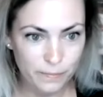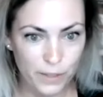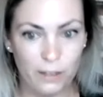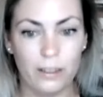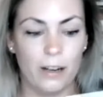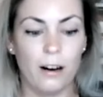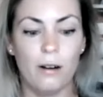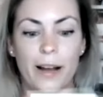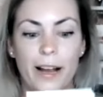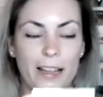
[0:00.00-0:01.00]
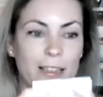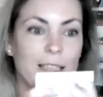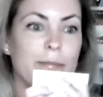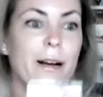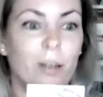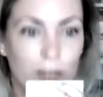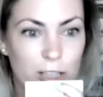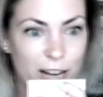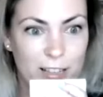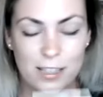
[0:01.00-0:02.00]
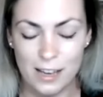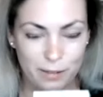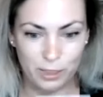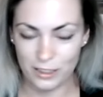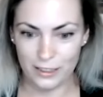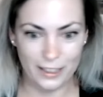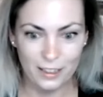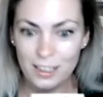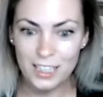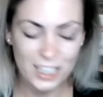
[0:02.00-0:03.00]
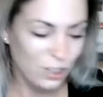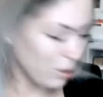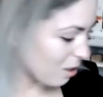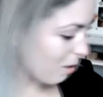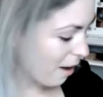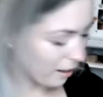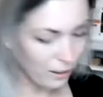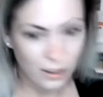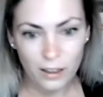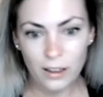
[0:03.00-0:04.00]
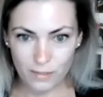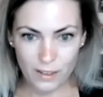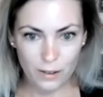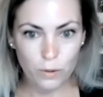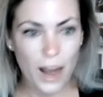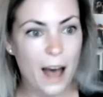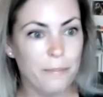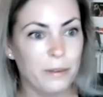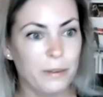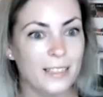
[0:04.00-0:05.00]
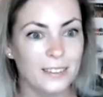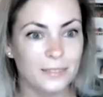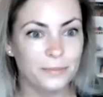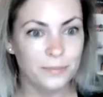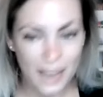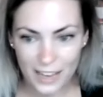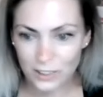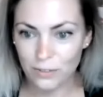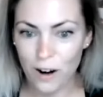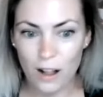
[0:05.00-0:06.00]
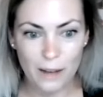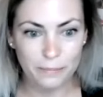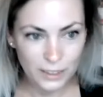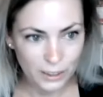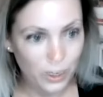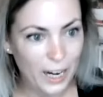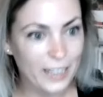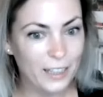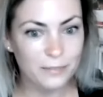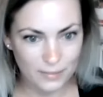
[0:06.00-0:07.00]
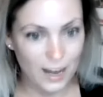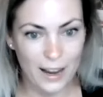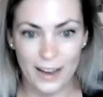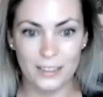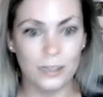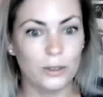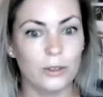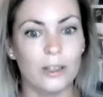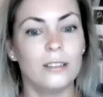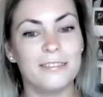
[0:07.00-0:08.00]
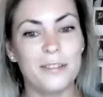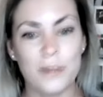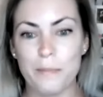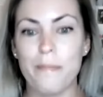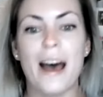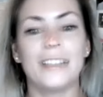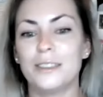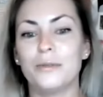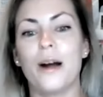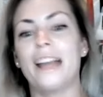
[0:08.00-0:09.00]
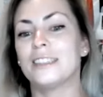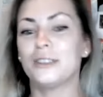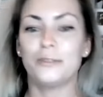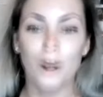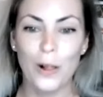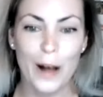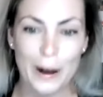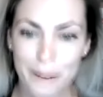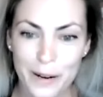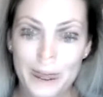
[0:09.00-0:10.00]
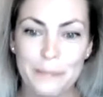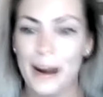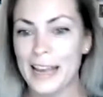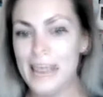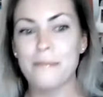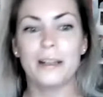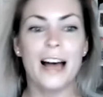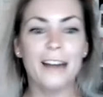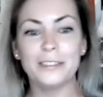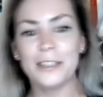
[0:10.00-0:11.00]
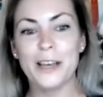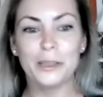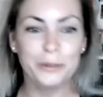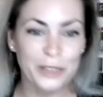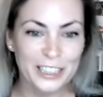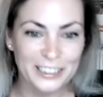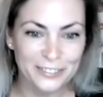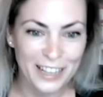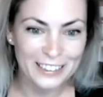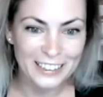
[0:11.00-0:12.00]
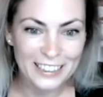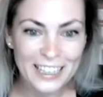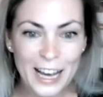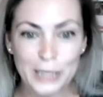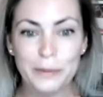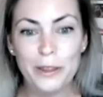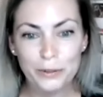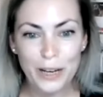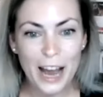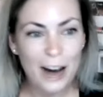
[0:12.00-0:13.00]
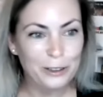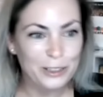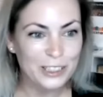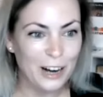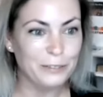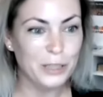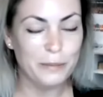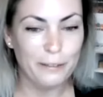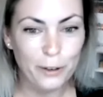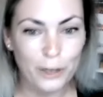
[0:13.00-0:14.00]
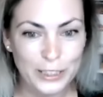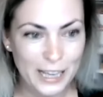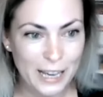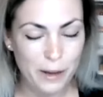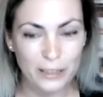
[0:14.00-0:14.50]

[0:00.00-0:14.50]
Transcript: I was like, oh my God, this is my golden chance. I'm going to like do so well. What happened next? I had to follow up. And what I did, I had to Google the best ways to follow up by email after networking event. I spent 3 hours crafting my first email.